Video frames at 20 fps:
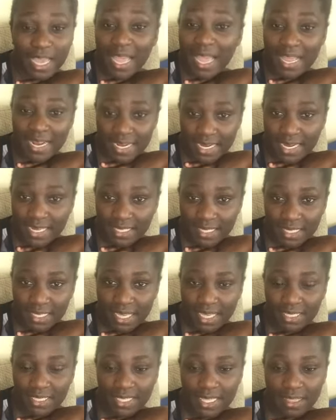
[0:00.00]
and
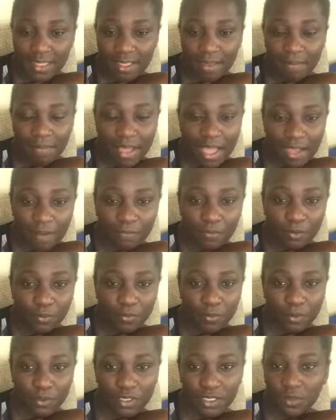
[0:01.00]
discussing them
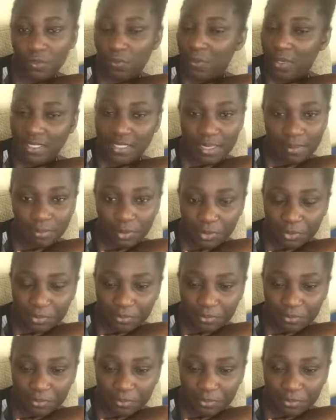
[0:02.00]
afterwards once I'm done.